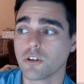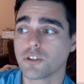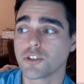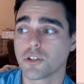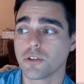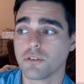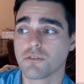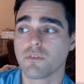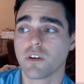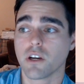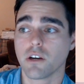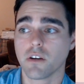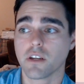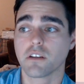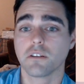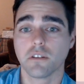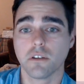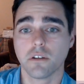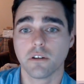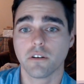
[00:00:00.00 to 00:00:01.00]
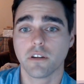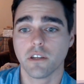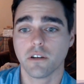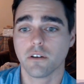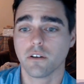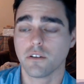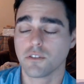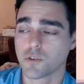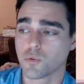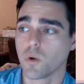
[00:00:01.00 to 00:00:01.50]
is very clear here
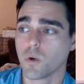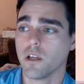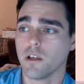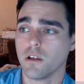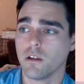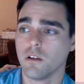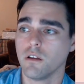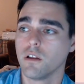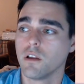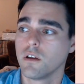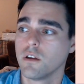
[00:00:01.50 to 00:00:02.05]
as well.